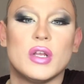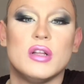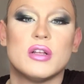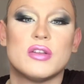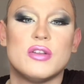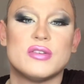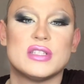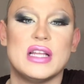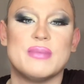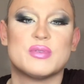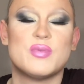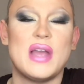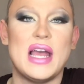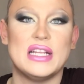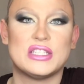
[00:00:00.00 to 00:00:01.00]
look at those
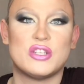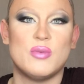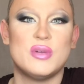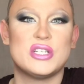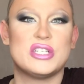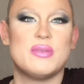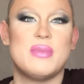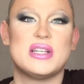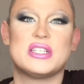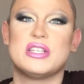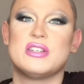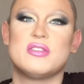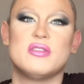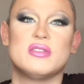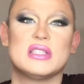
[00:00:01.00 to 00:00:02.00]
lips. We add so much
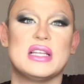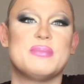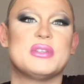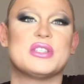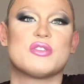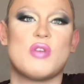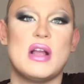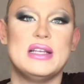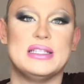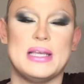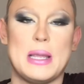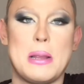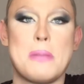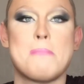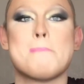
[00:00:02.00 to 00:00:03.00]
dimension to those lips, it's
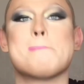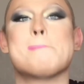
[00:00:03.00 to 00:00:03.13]
crazy.